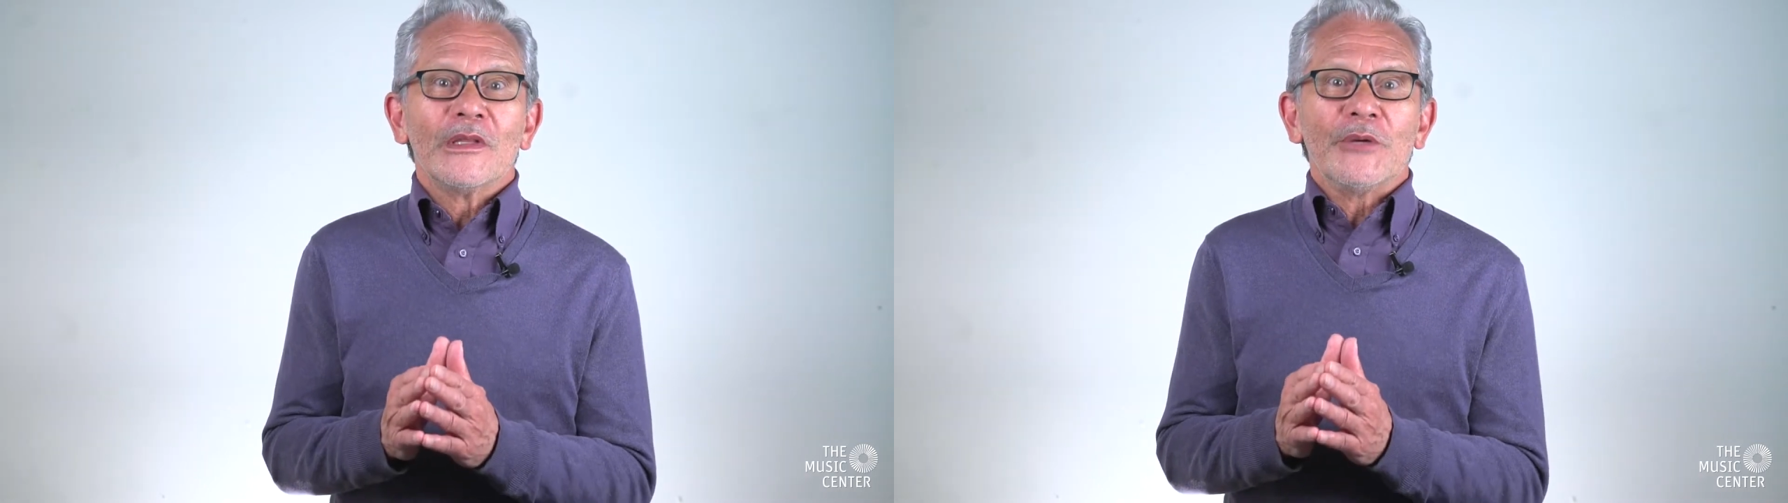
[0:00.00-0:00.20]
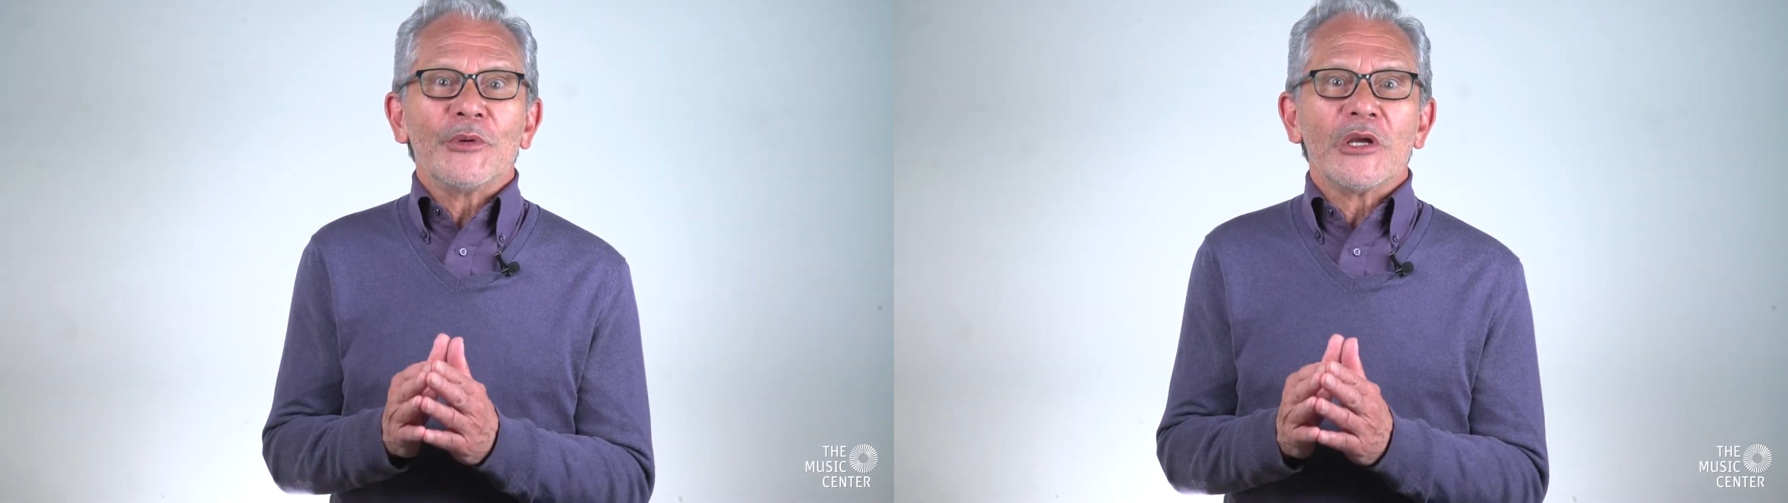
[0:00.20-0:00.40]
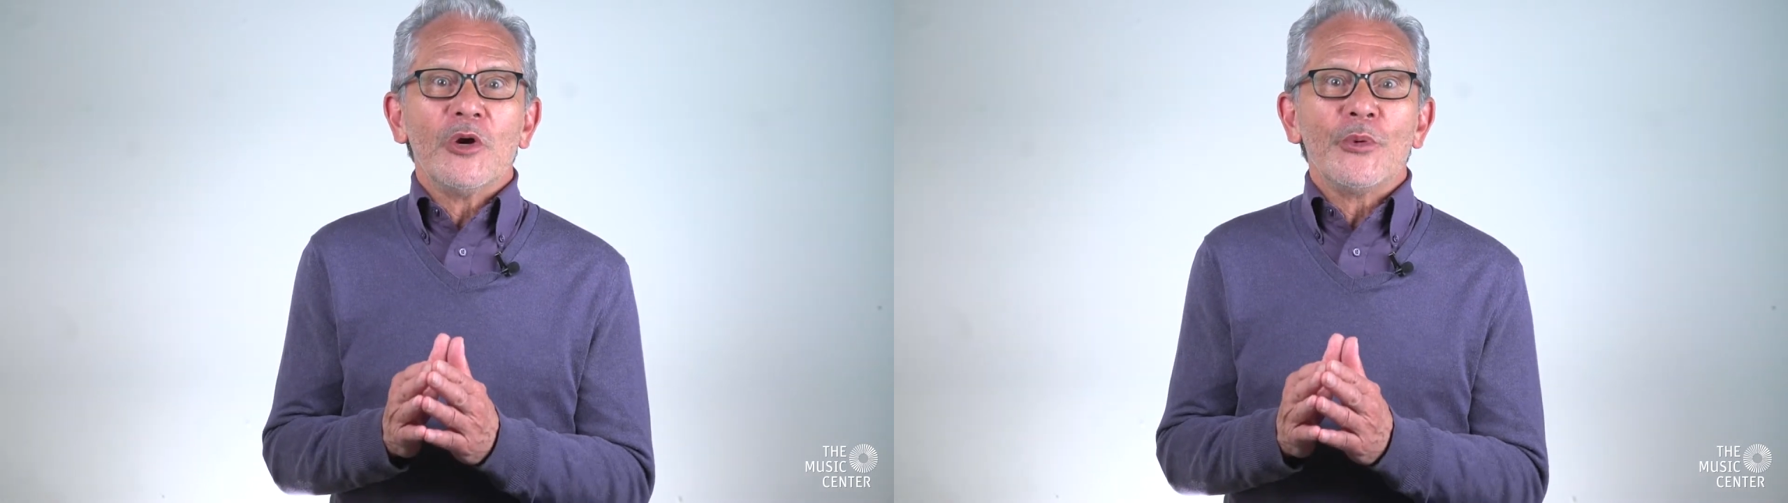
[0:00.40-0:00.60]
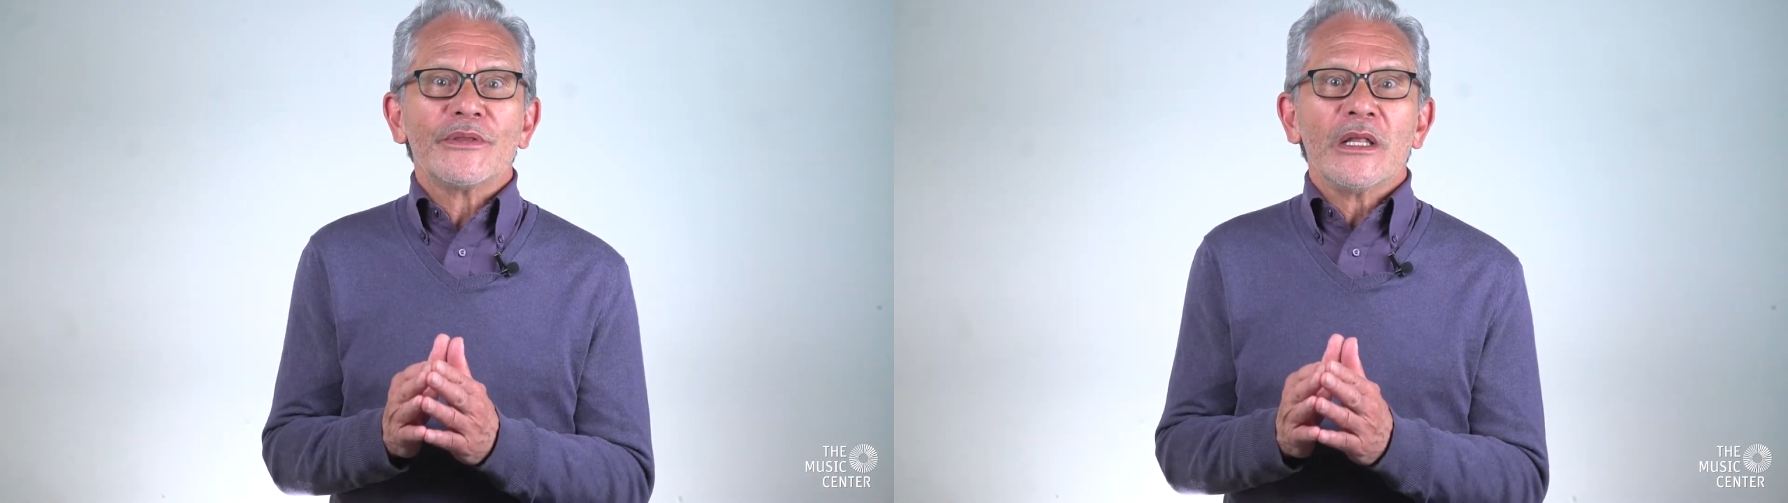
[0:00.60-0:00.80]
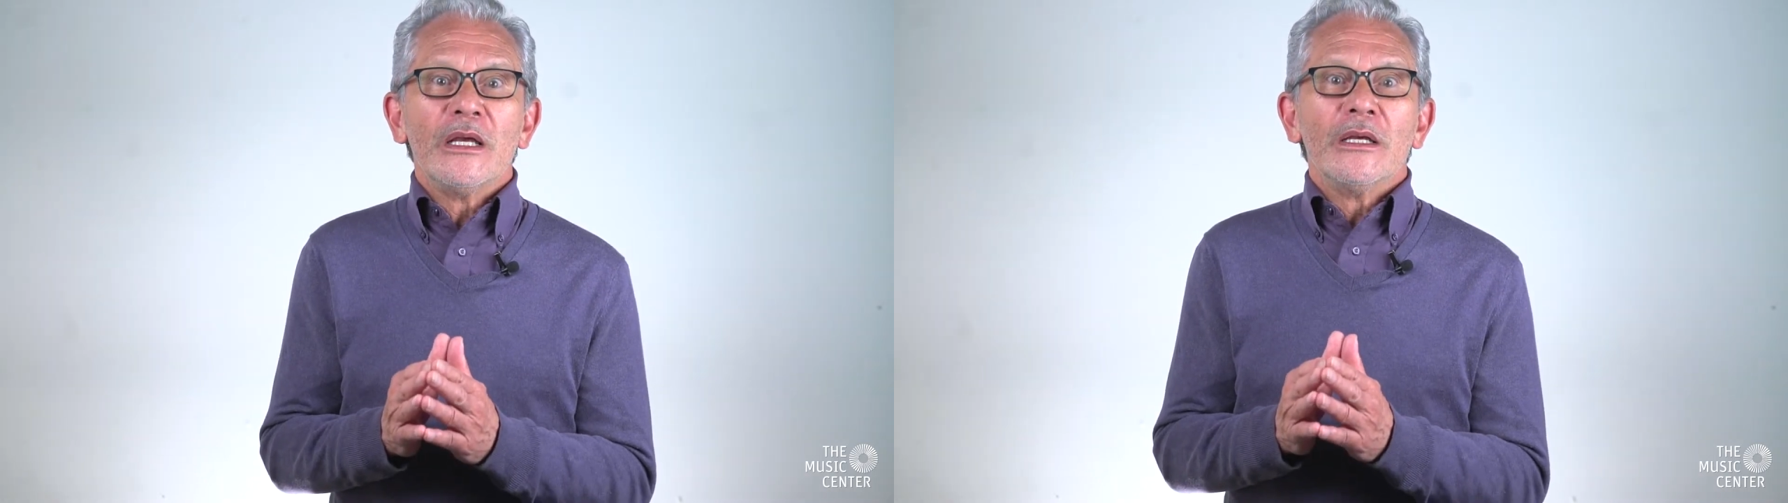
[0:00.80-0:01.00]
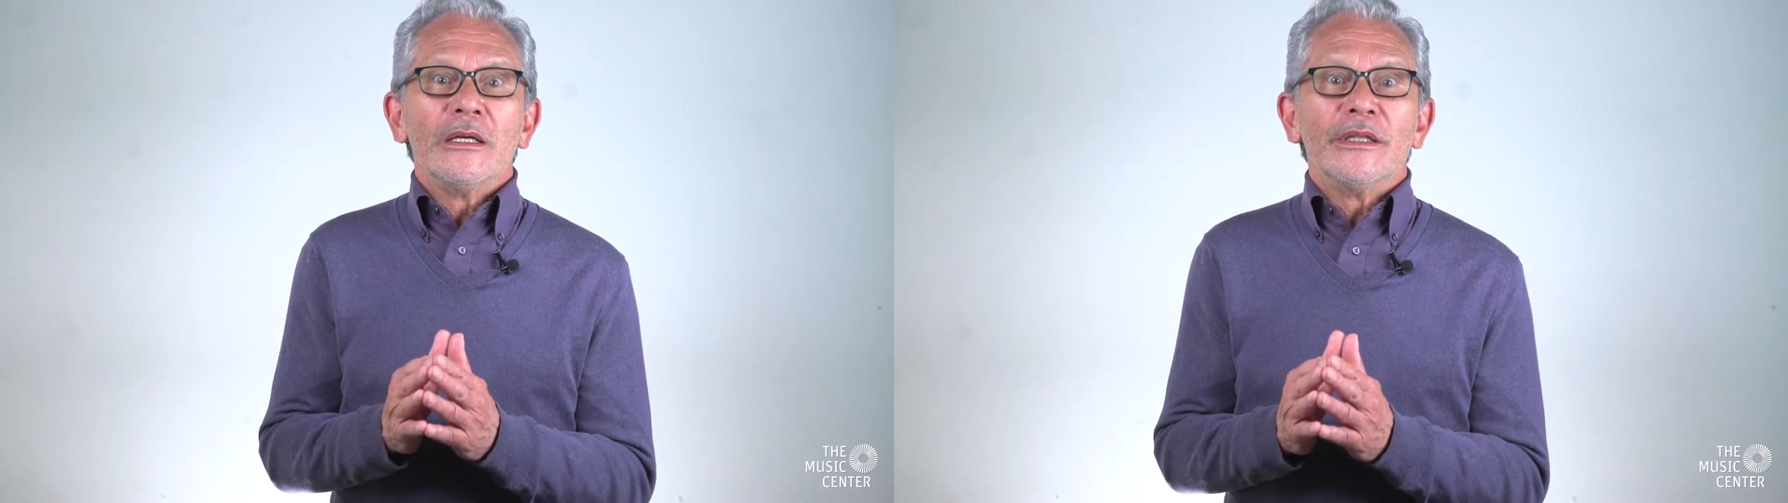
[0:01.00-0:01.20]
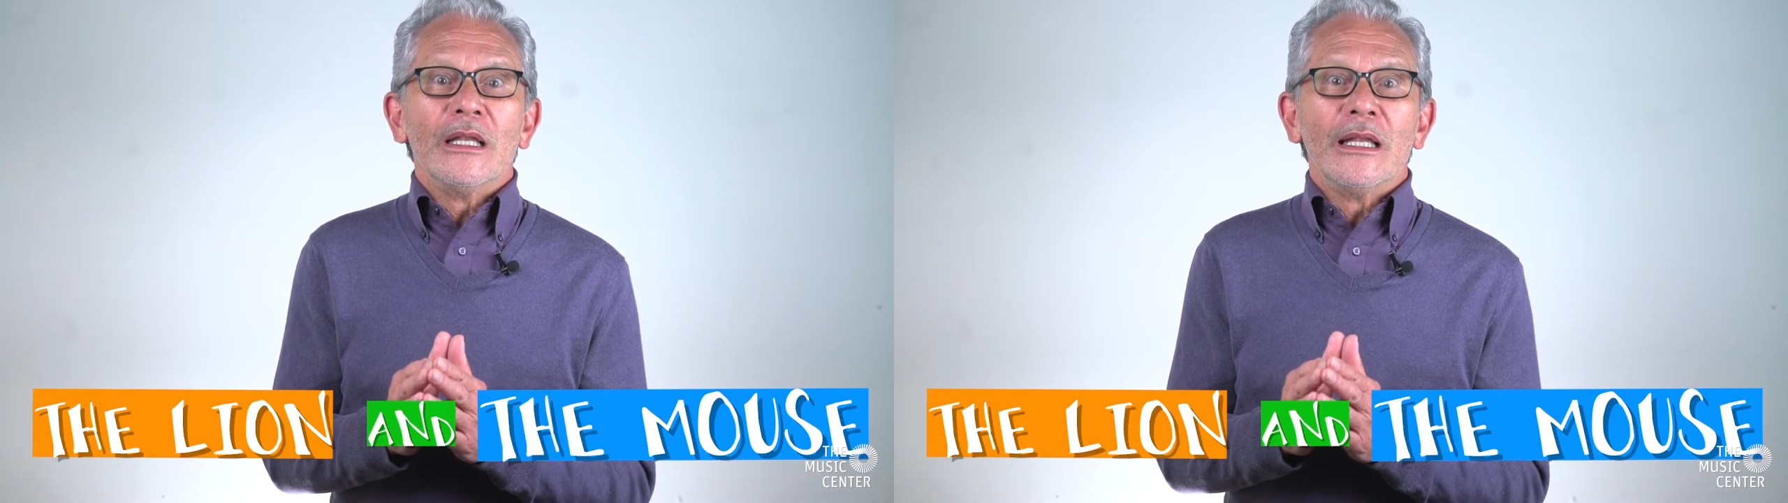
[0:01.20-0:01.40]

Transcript: Here we go with The